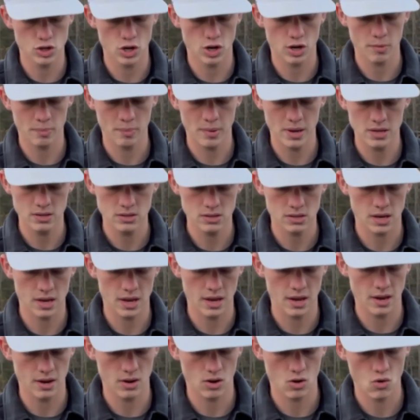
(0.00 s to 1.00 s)
jerk baits
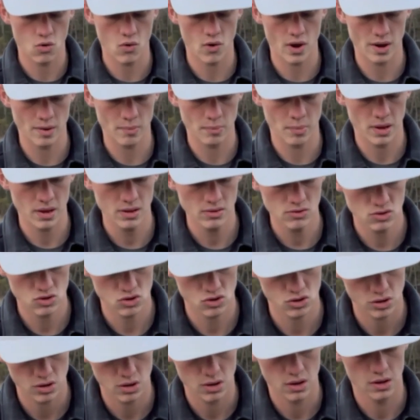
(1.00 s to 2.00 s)
and
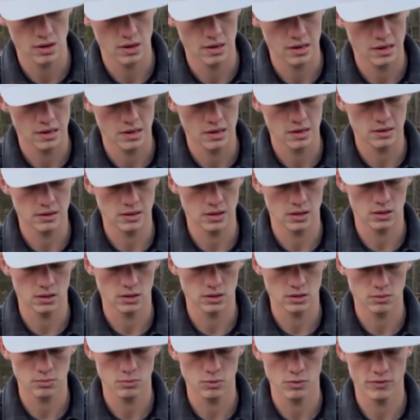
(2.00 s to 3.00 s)
crankbaits. And
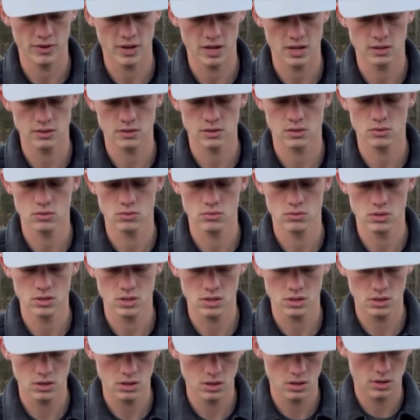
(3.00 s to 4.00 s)
let's move on to
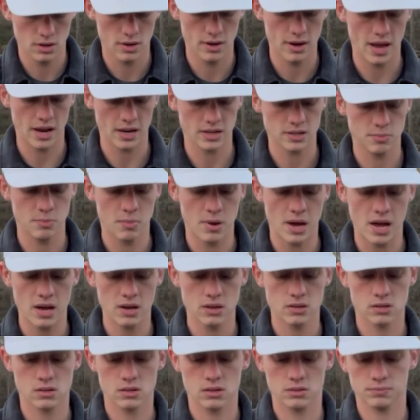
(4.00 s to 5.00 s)
the next
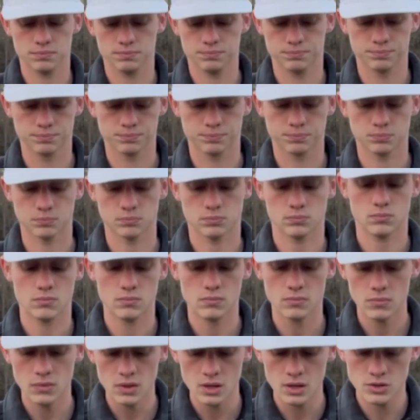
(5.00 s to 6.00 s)
box.
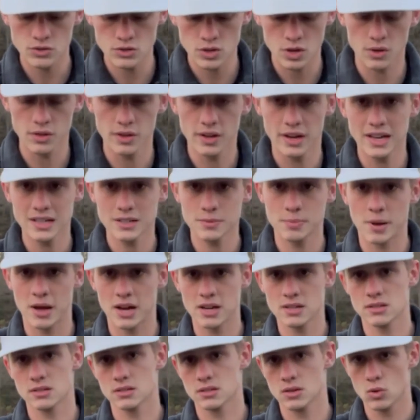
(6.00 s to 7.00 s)
So the next
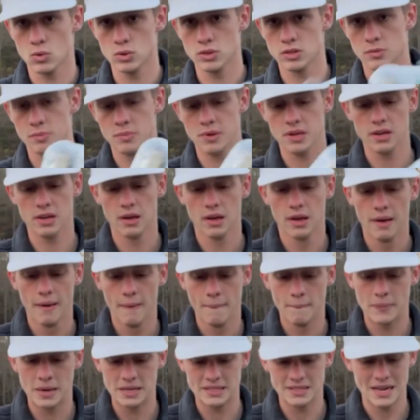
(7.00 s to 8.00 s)
box is going to be
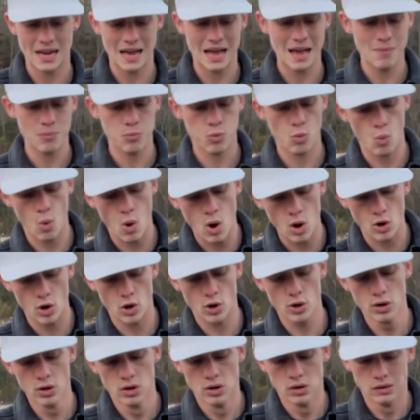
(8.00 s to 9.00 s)
my
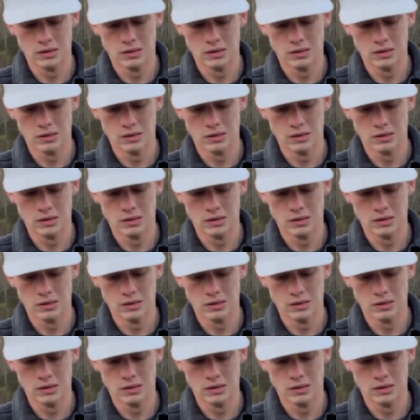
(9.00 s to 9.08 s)
Topwater